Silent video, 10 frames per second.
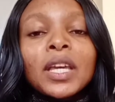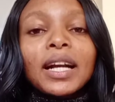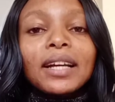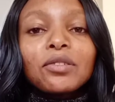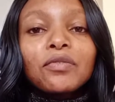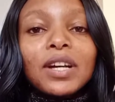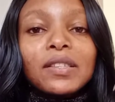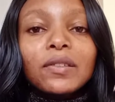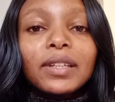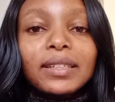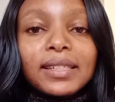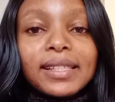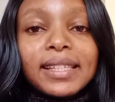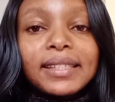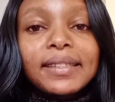Cardiovascular
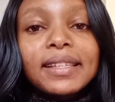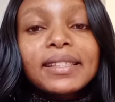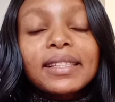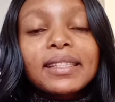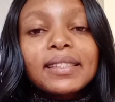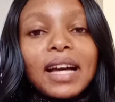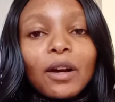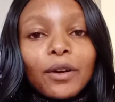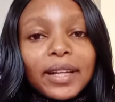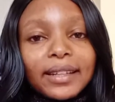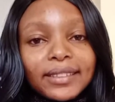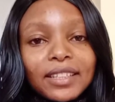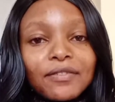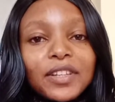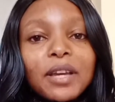diseases is a
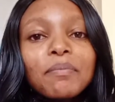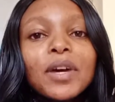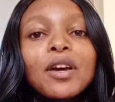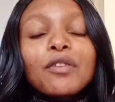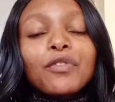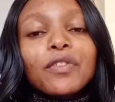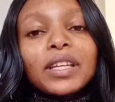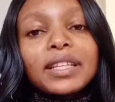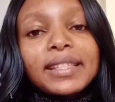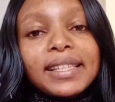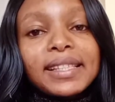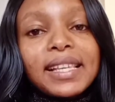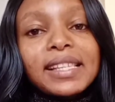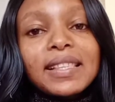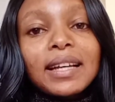collective name for the
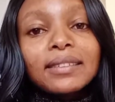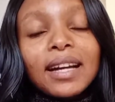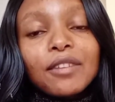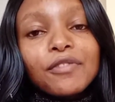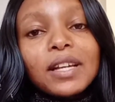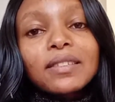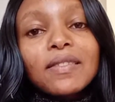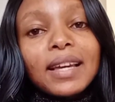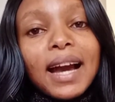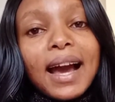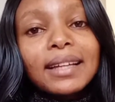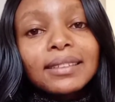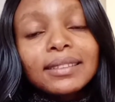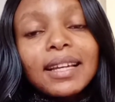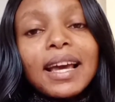diseases that affect the heart
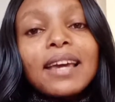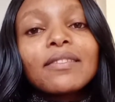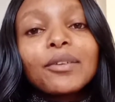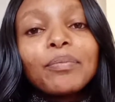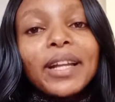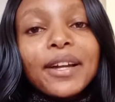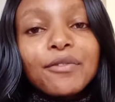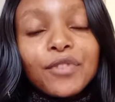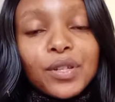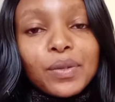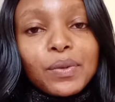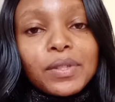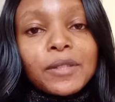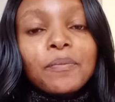and the blood vessels.